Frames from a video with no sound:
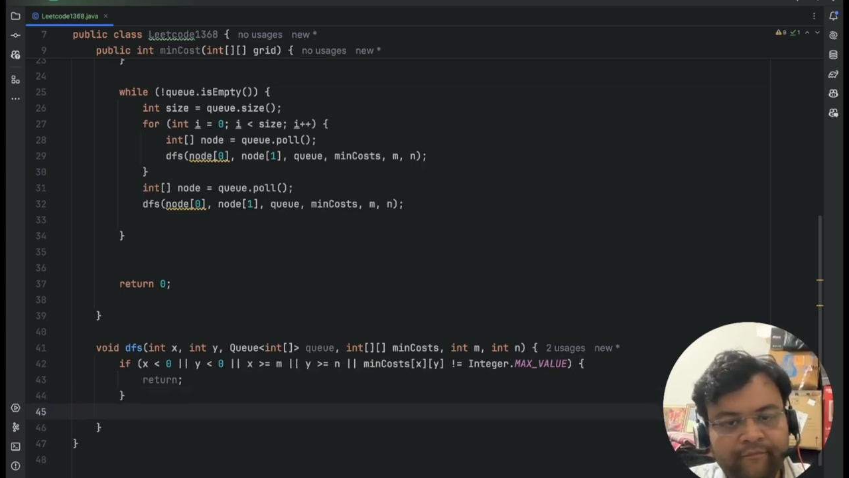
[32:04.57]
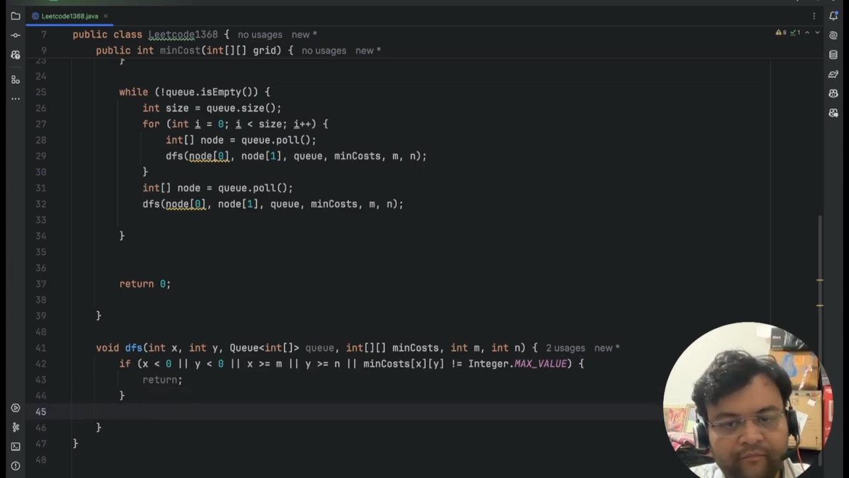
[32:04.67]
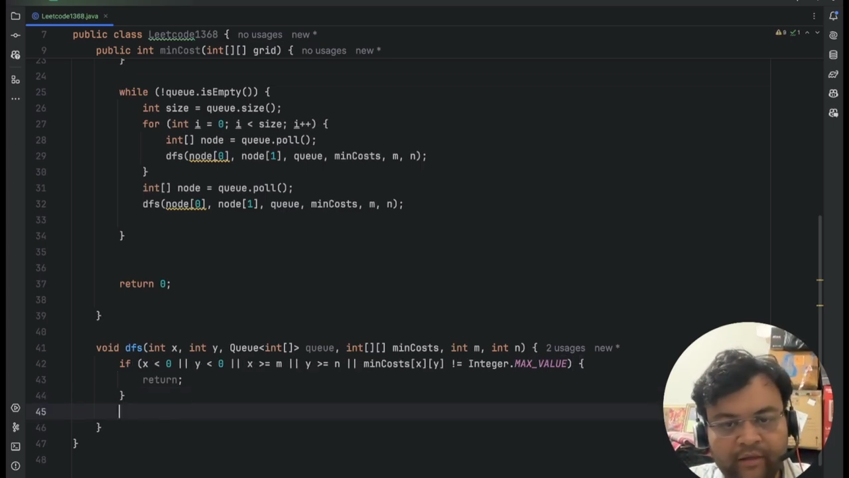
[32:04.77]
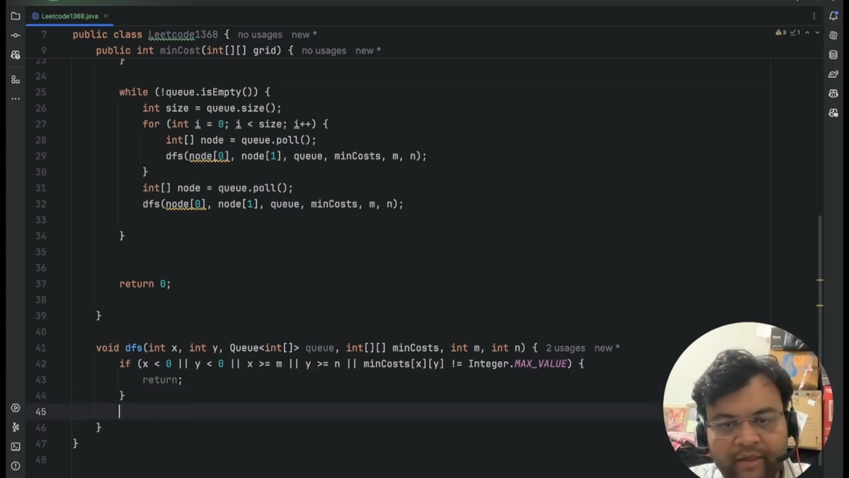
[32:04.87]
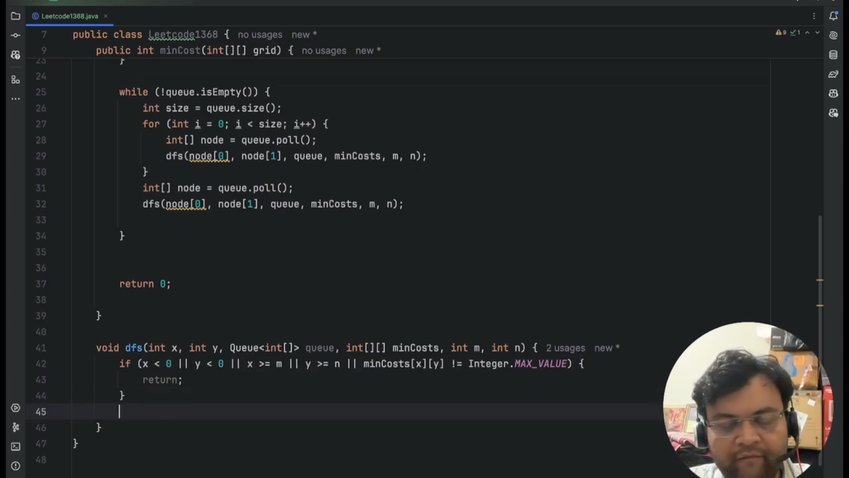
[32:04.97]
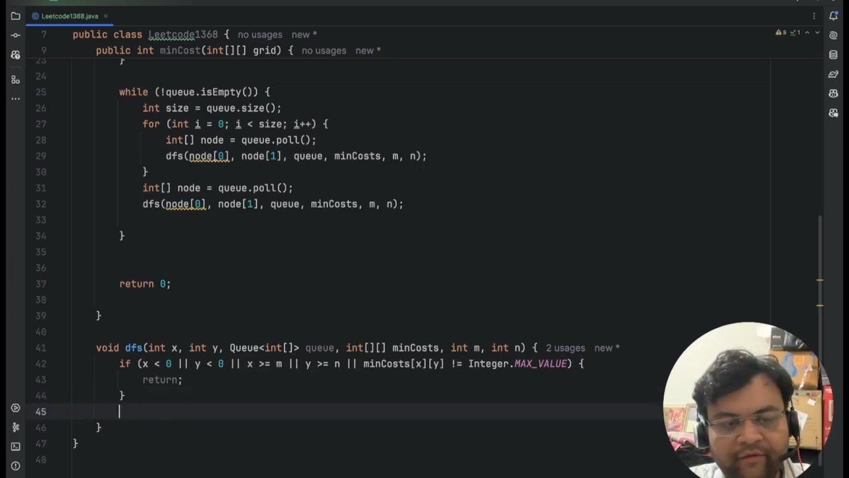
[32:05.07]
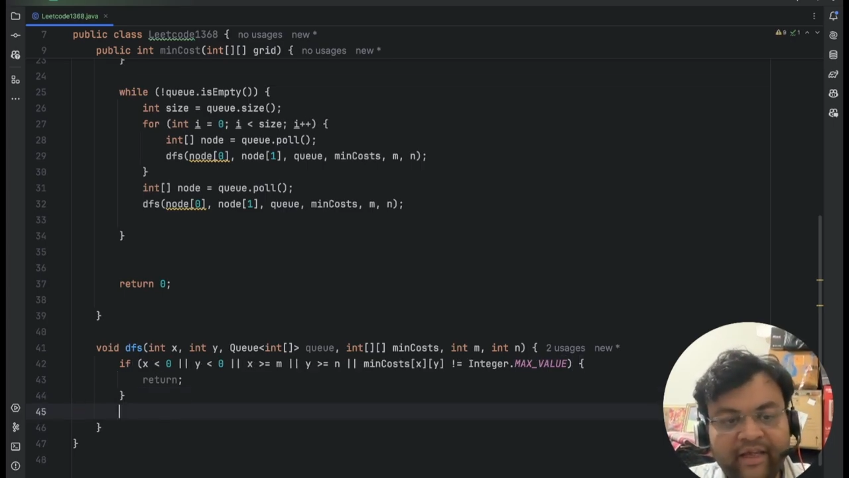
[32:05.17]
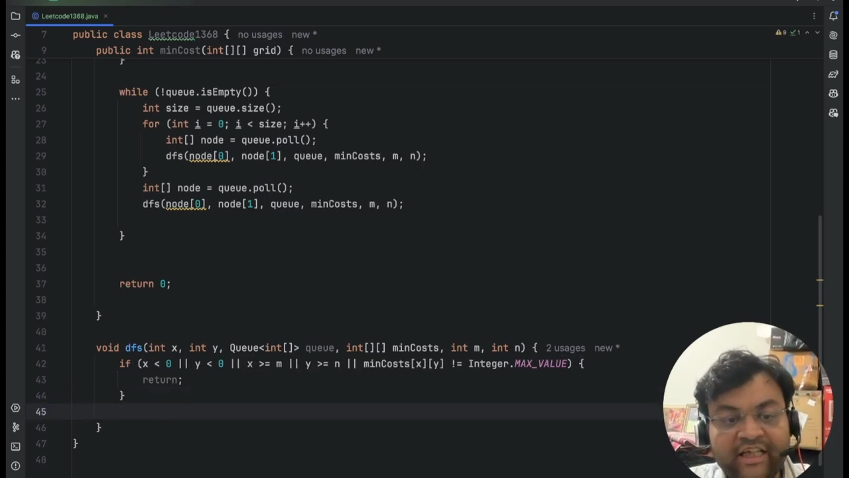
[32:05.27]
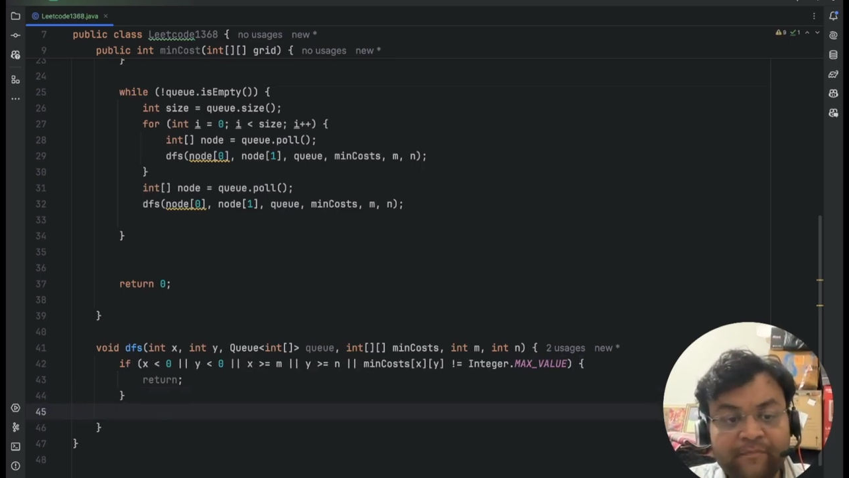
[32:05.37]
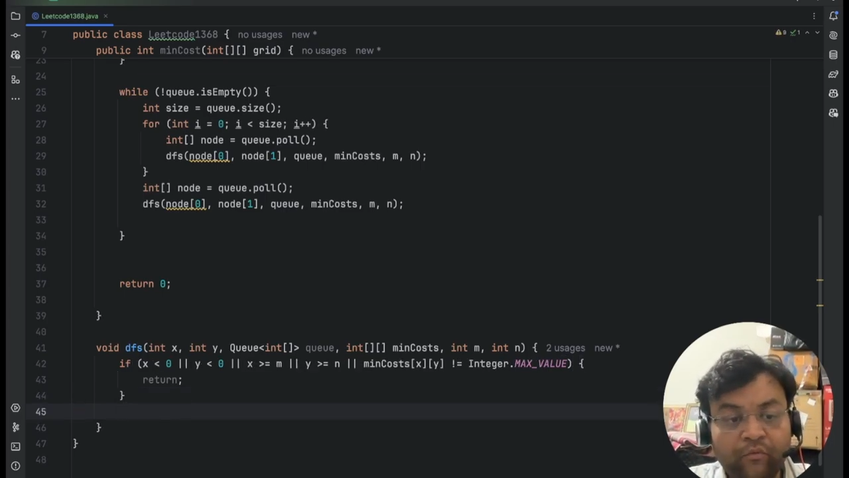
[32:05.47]
like we
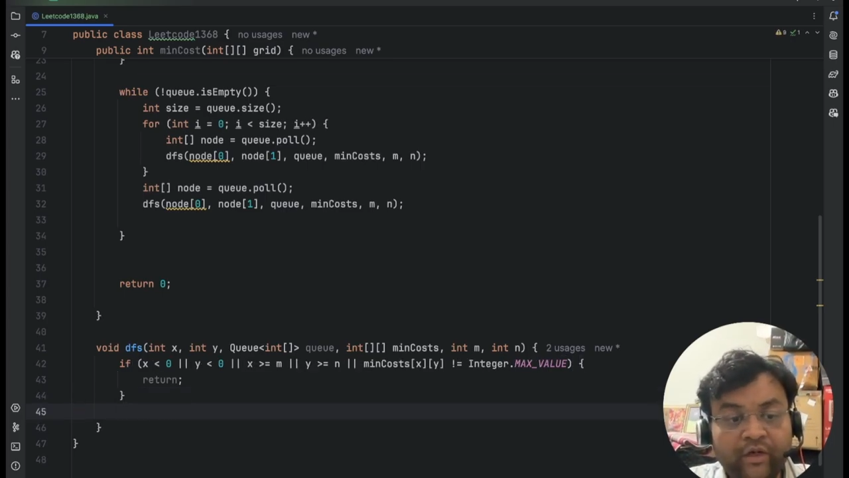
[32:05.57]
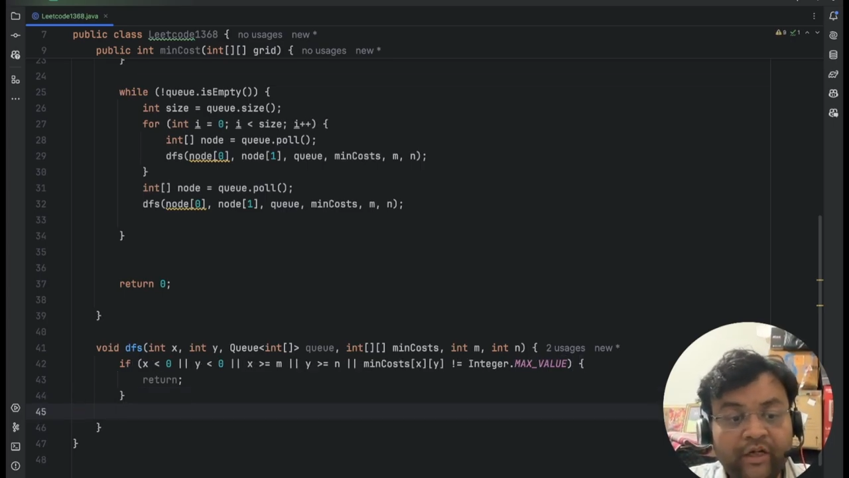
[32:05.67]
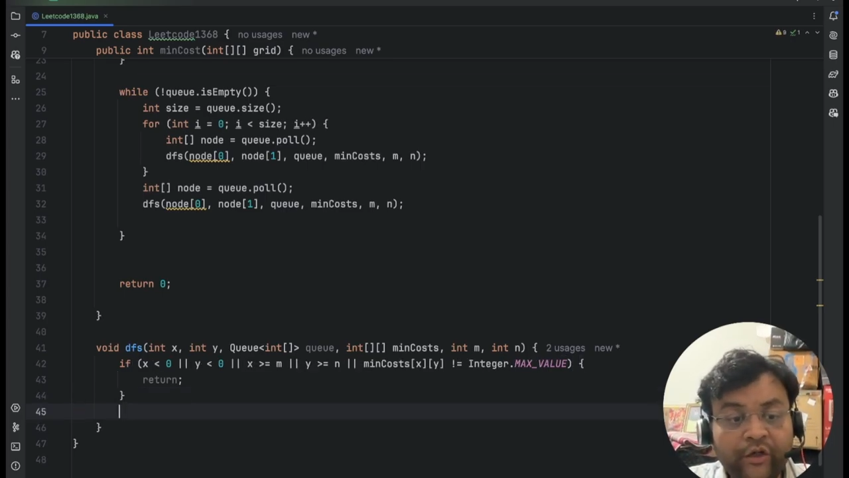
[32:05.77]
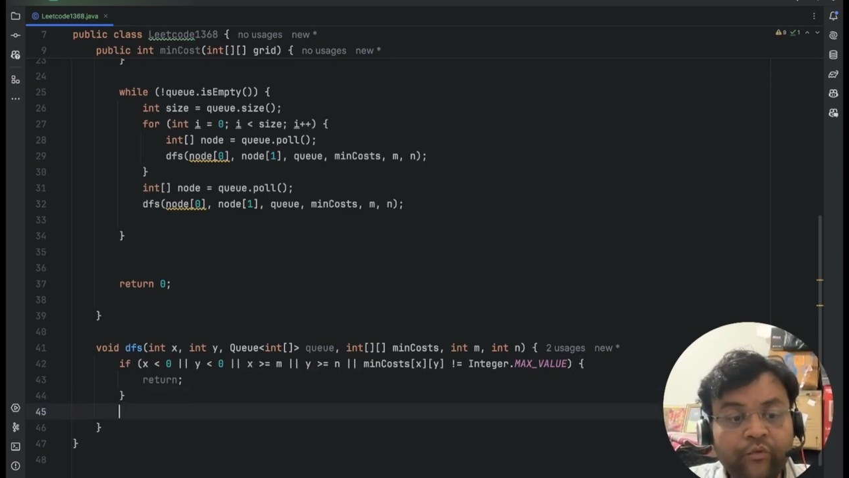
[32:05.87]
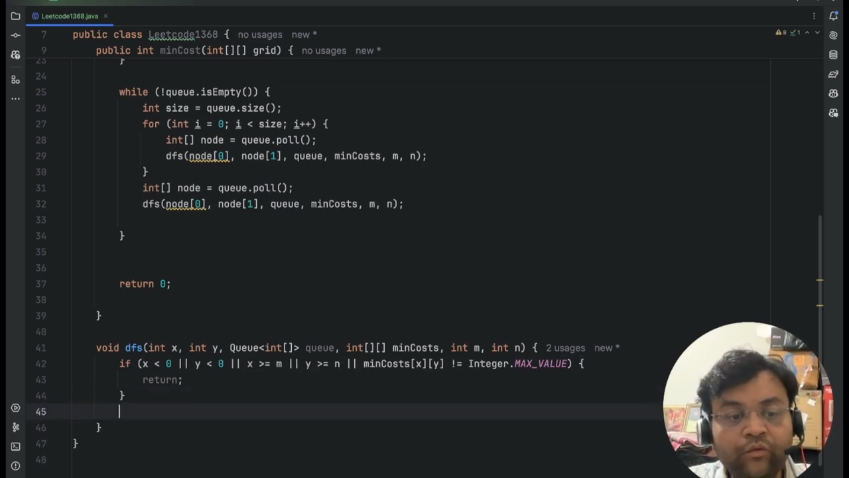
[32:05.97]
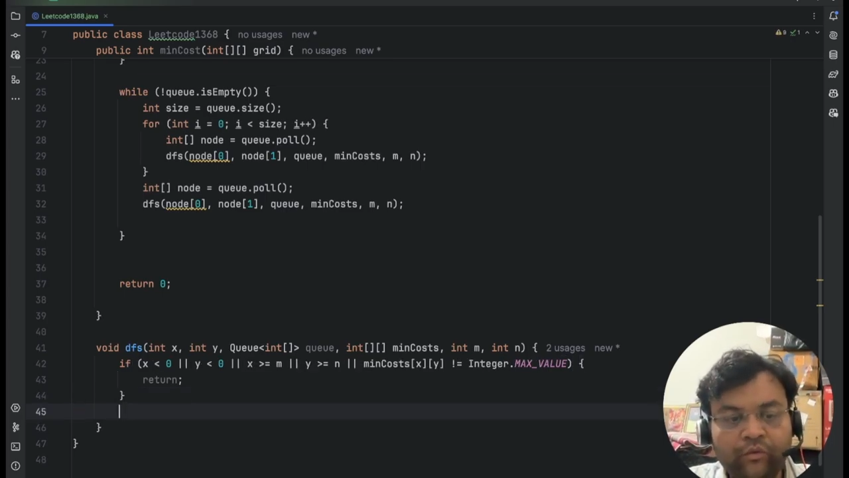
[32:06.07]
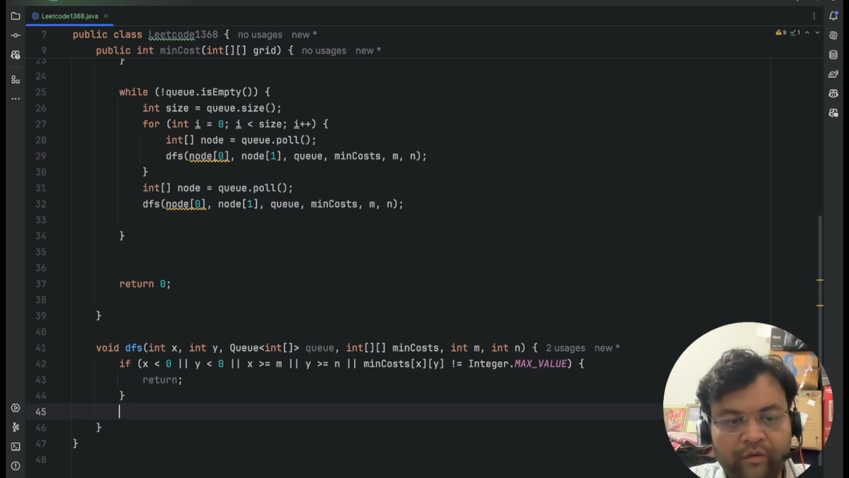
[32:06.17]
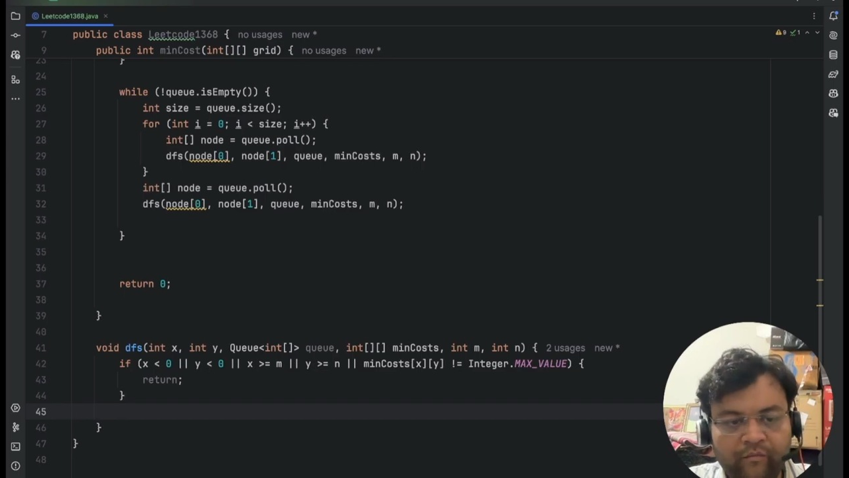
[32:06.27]
explode a new node,